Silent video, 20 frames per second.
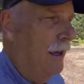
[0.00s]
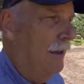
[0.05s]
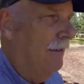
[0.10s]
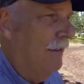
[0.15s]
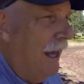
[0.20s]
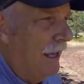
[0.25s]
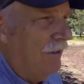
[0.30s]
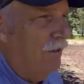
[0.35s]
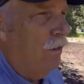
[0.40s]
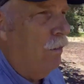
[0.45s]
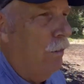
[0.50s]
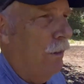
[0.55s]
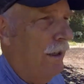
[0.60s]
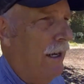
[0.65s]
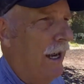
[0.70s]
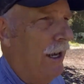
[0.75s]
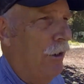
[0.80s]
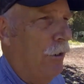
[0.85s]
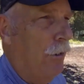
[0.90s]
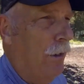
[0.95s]
That's when
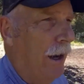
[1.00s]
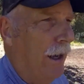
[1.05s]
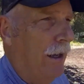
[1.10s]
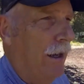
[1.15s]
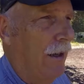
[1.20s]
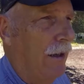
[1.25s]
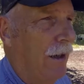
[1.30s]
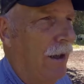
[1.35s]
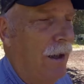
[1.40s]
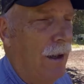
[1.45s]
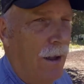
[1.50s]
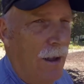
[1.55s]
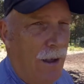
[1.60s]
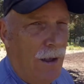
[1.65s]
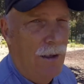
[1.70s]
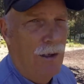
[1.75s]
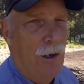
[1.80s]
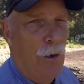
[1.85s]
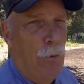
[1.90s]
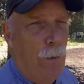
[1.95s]
I created
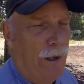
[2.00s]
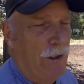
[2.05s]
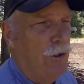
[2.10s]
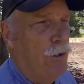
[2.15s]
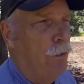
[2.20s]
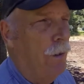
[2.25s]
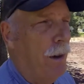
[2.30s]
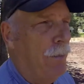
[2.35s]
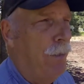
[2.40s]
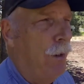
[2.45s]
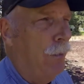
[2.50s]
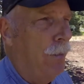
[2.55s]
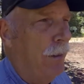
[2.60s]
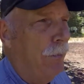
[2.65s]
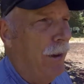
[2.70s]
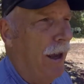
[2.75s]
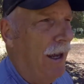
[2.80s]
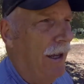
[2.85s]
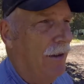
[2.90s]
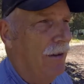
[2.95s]
the Ranger Rob Poopy
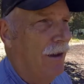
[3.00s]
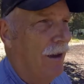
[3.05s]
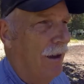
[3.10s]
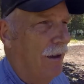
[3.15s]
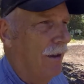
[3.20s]
Bags.